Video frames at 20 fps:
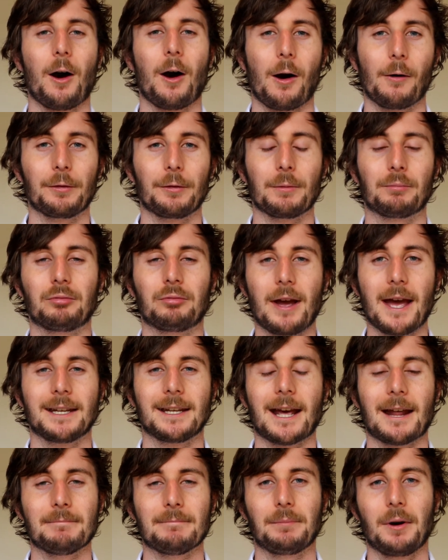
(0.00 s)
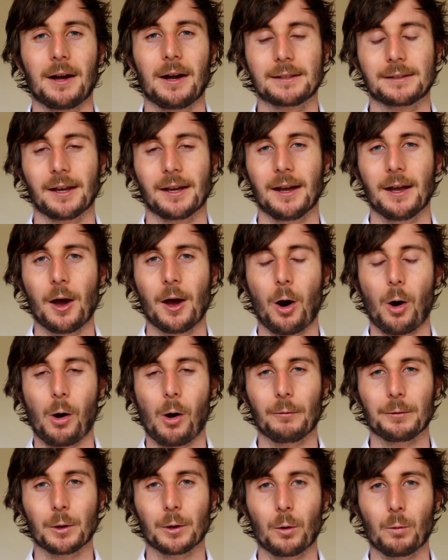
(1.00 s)
of the bread and butter
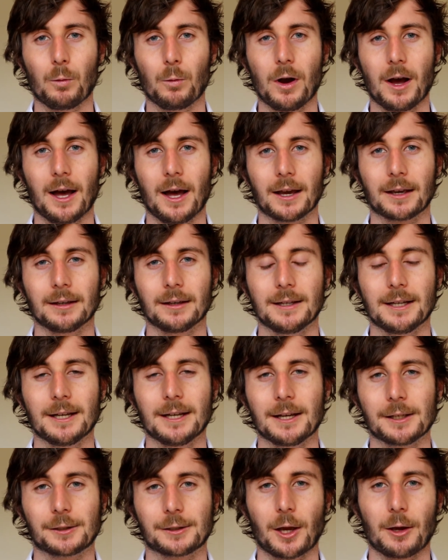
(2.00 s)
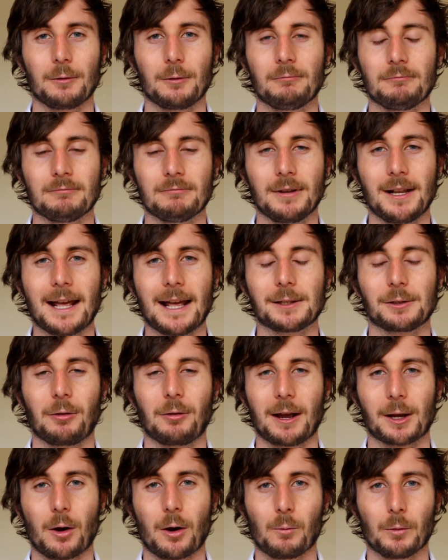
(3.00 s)
of your work. So let's
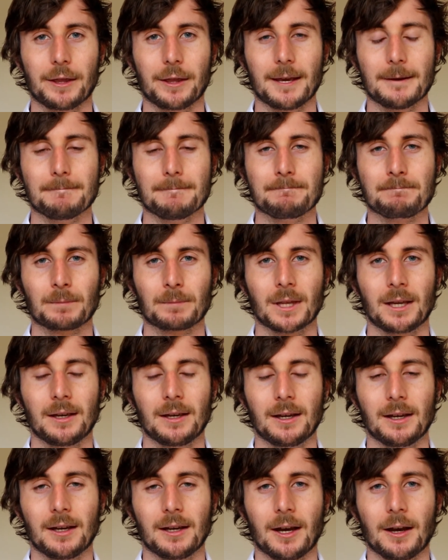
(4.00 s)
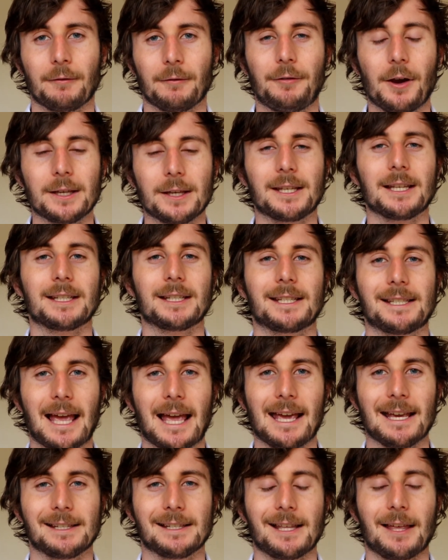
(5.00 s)
crack on with it. First thing to
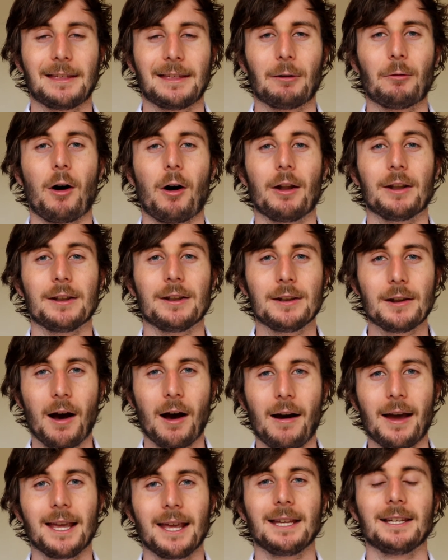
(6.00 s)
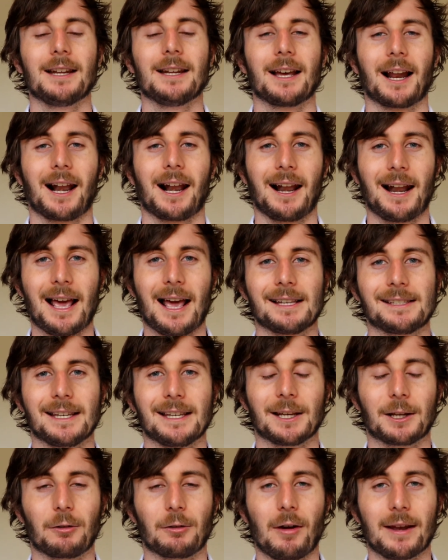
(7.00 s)
say is there are 9
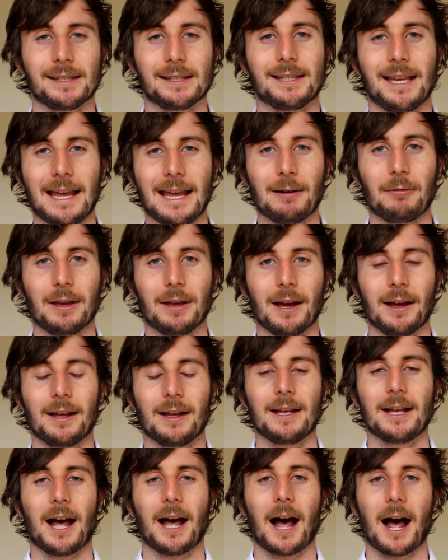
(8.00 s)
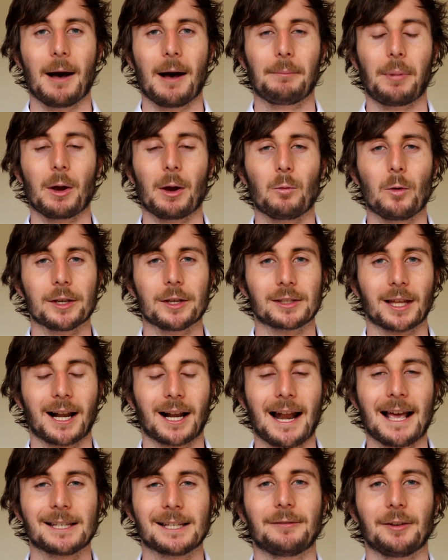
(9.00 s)
classic criteria by which the
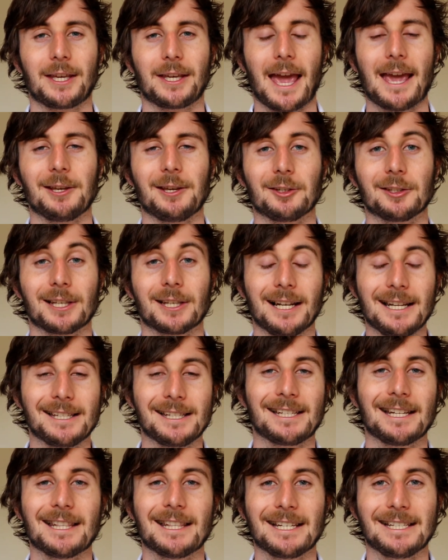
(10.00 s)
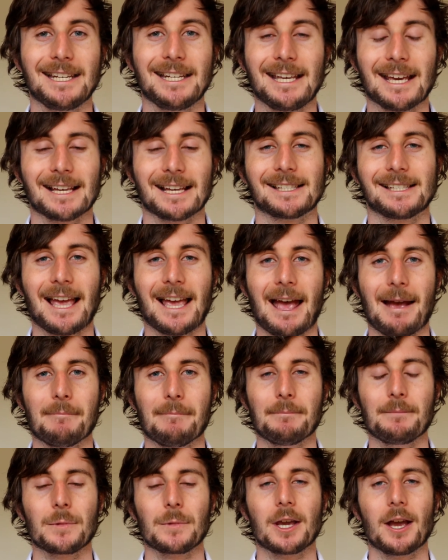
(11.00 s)
classifications, at least in the
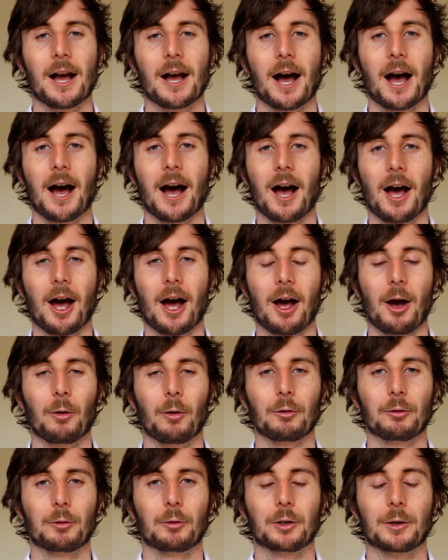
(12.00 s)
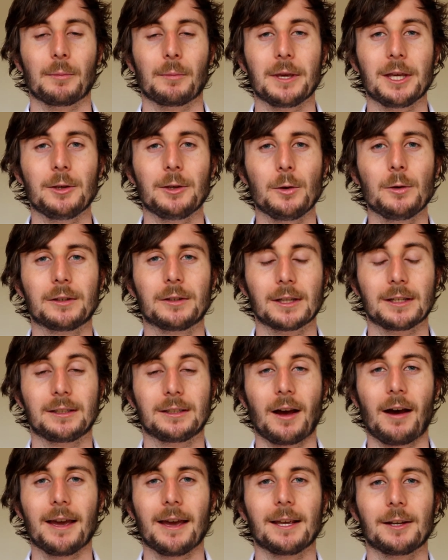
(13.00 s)
DSM, can be used to
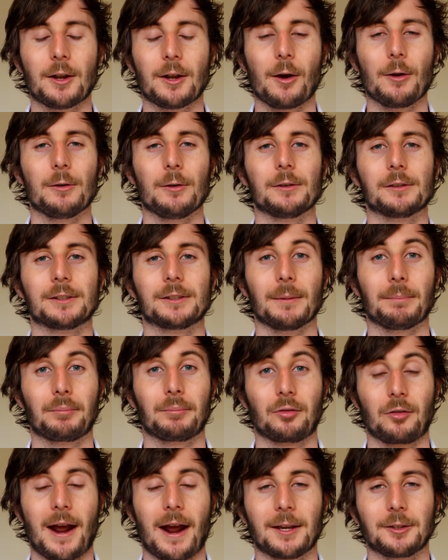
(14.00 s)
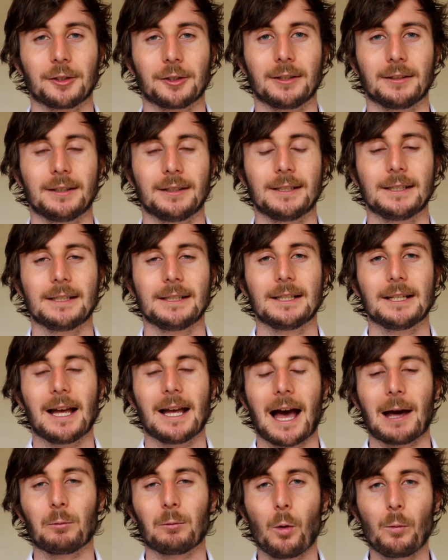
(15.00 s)
diagnose depression.
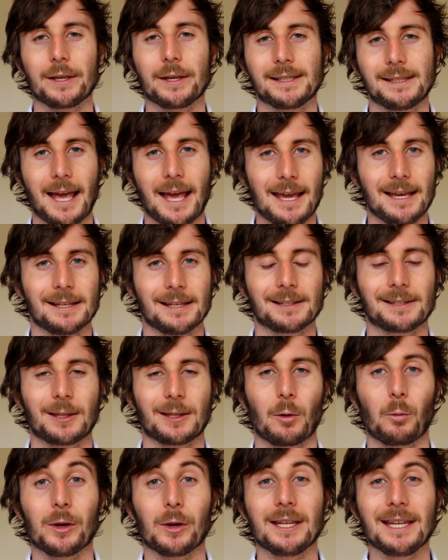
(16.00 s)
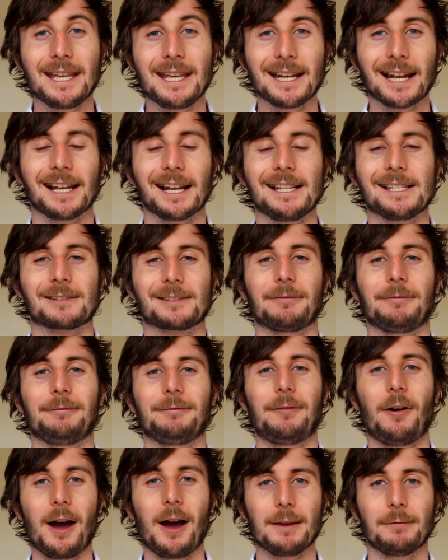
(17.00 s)
And what we say is that we need at least
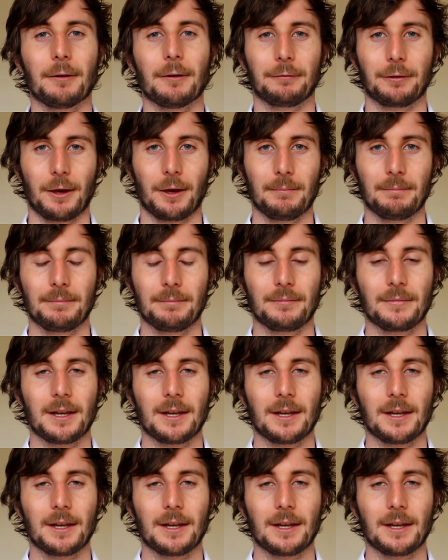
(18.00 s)
5 of them